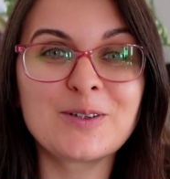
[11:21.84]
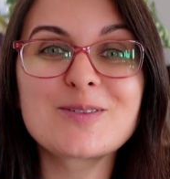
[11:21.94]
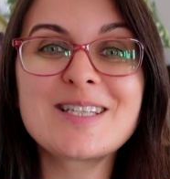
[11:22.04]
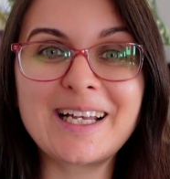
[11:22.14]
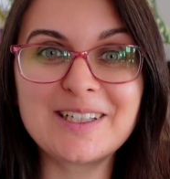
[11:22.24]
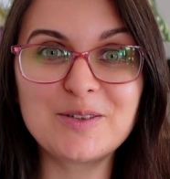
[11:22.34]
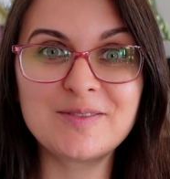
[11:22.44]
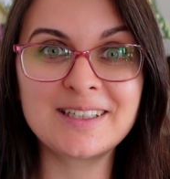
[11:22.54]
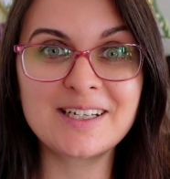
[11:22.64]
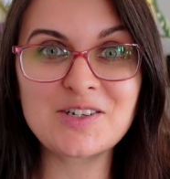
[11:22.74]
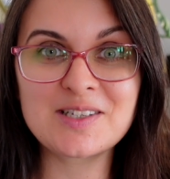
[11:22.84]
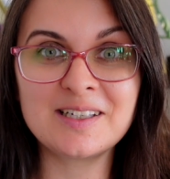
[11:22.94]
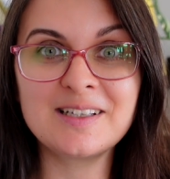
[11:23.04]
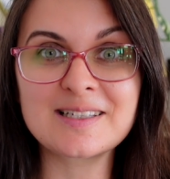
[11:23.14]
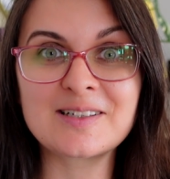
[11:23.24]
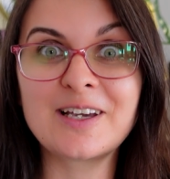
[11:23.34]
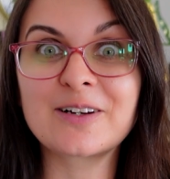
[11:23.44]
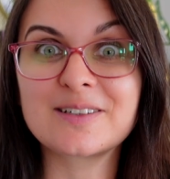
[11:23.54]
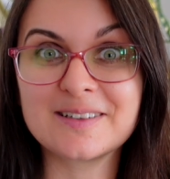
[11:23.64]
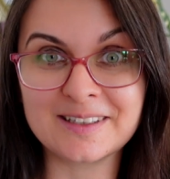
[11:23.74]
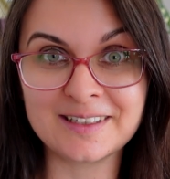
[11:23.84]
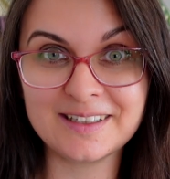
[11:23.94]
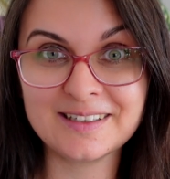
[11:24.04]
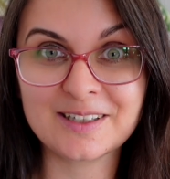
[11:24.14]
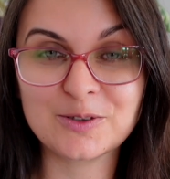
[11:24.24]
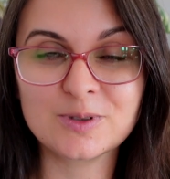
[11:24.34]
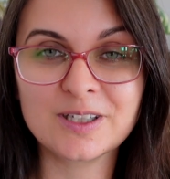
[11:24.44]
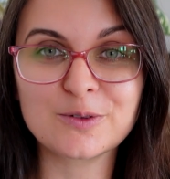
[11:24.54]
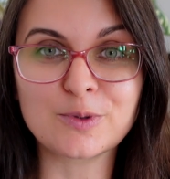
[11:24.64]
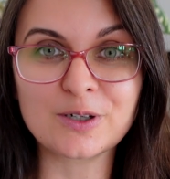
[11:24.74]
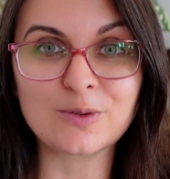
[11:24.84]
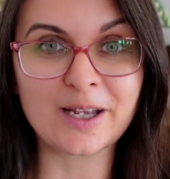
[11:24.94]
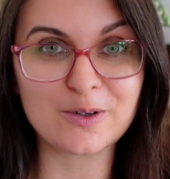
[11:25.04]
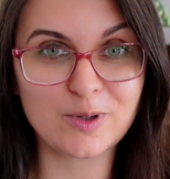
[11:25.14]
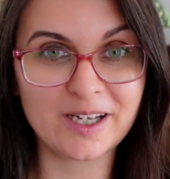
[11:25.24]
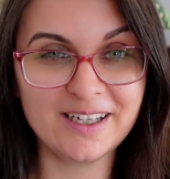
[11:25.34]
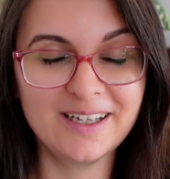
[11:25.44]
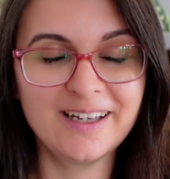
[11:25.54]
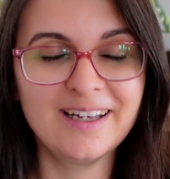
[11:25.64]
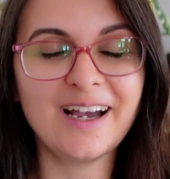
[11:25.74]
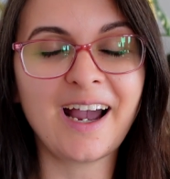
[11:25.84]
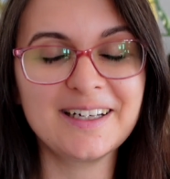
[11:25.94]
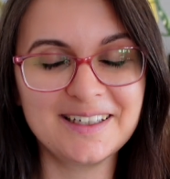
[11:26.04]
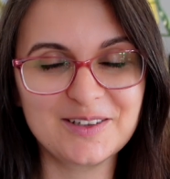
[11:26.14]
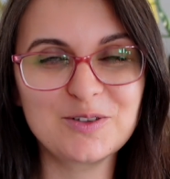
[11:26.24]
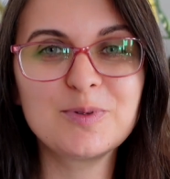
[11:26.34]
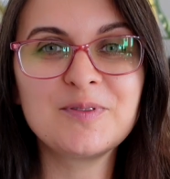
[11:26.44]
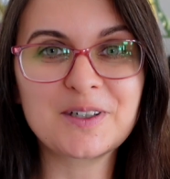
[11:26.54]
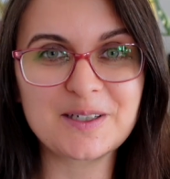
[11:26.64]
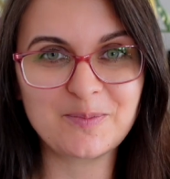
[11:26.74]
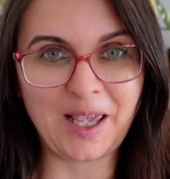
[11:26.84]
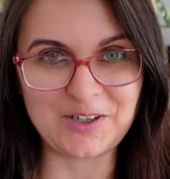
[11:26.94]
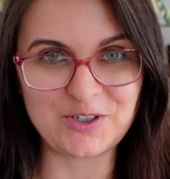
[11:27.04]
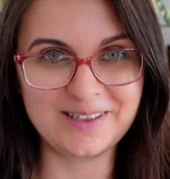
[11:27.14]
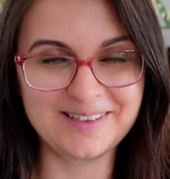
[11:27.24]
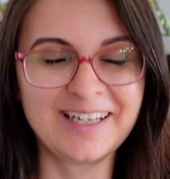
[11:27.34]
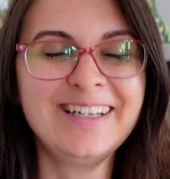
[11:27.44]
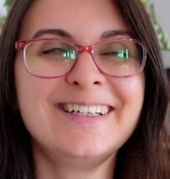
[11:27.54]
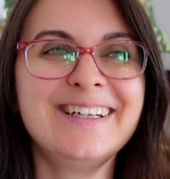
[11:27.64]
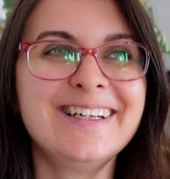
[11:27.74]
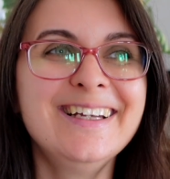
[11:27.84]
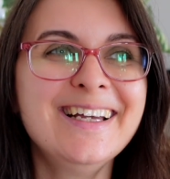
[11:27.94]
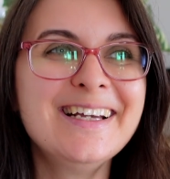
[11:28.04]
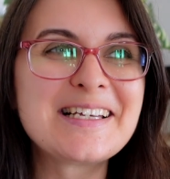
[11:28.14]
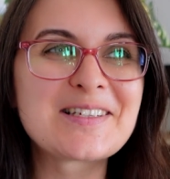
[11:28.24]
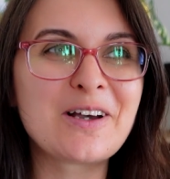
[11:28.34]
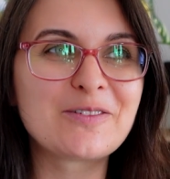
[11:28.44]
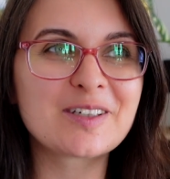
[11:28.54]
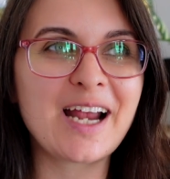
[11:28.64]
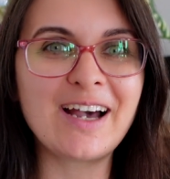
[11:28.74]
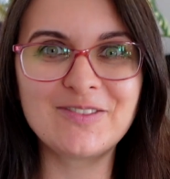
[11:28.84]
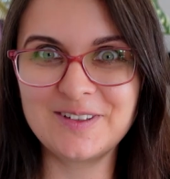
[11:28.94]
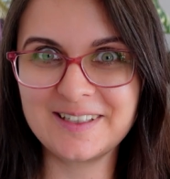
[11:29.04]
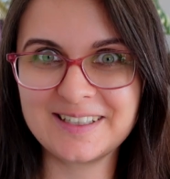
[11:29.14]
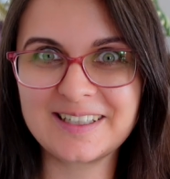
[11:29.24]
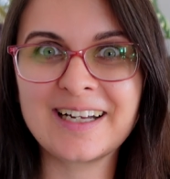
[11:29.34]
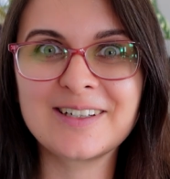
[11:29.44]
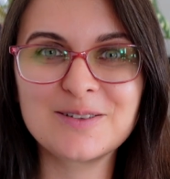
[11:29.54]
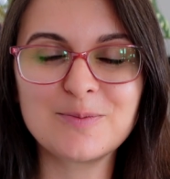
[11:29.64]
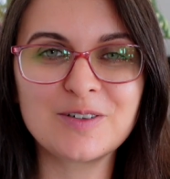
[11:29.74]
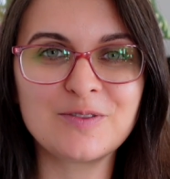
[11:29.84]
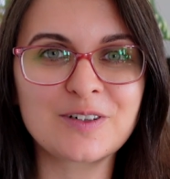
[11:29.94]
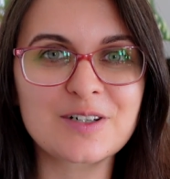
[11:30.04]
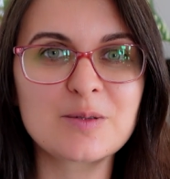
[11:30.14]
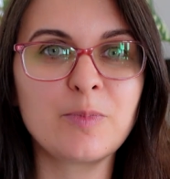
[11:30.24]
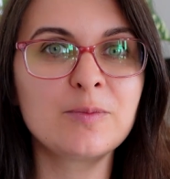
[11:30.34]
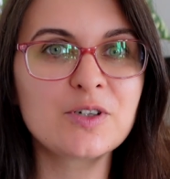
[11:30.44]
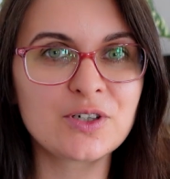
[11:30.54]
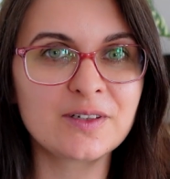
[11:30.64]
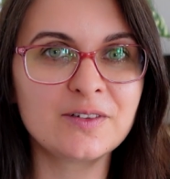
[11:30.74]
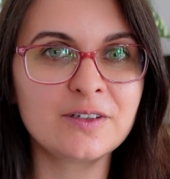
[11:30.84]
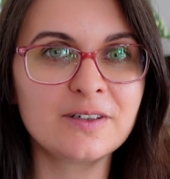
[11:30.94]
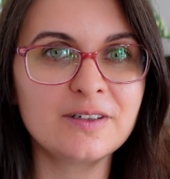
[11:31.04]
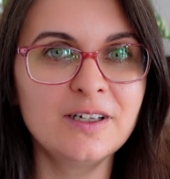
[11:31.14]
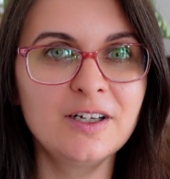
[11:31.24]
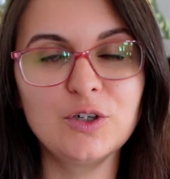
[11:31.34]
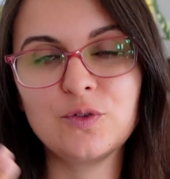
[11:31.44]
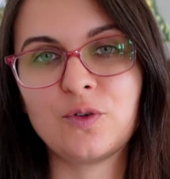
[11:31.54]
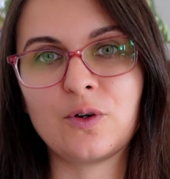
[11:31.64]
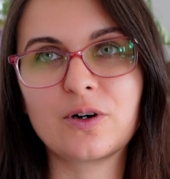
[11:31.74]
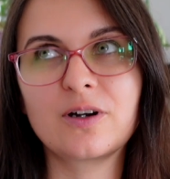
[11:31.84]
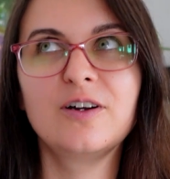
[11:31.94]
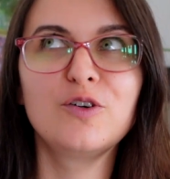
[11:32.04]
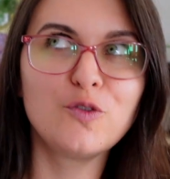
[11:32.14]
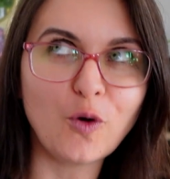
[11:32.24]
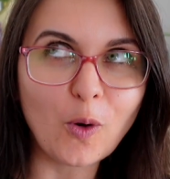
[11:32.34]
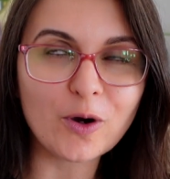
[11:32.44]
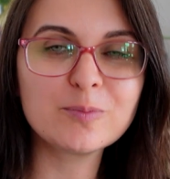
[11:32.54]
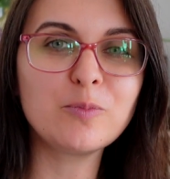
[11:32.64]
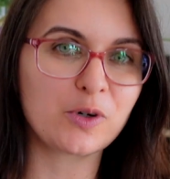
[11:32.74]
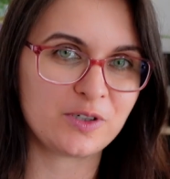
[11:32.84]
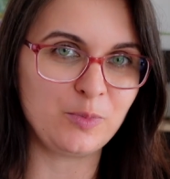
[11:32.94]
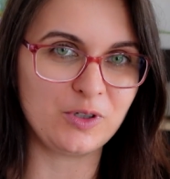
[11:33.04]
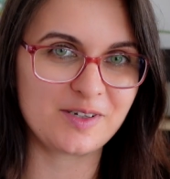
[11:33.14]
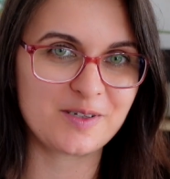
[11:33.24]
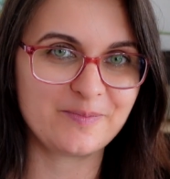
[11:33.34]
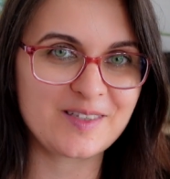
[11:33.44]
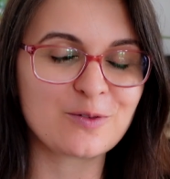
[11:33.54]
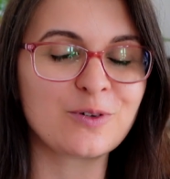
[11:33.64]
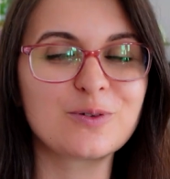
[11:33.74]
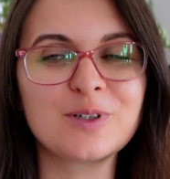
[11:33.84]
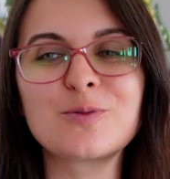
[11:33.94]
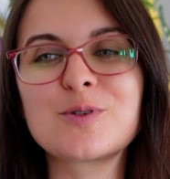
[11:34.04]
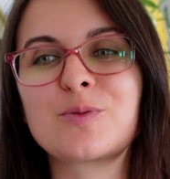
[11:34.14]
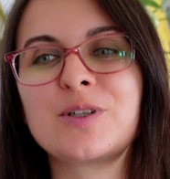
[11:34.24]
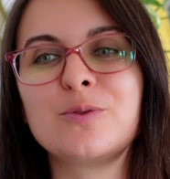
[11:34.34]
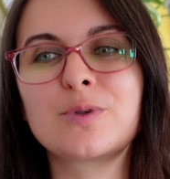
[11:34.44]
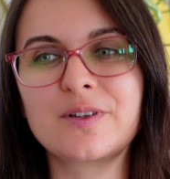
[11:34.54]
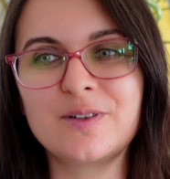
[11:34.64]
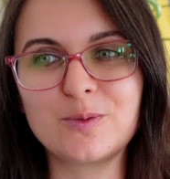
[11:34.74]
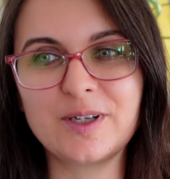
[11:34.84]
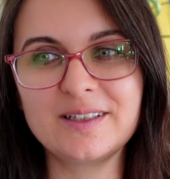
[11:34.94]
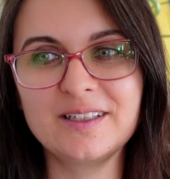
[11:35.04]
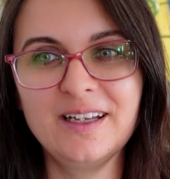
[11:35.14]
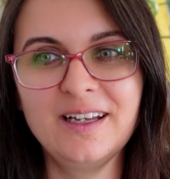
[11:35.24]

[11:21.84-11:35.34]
signing with an agency doesn't guarantee that you'll get work right away. I needed to be very patient. So after half a year, I got my first publishing deal for 4 board books. So it was really worth the wait.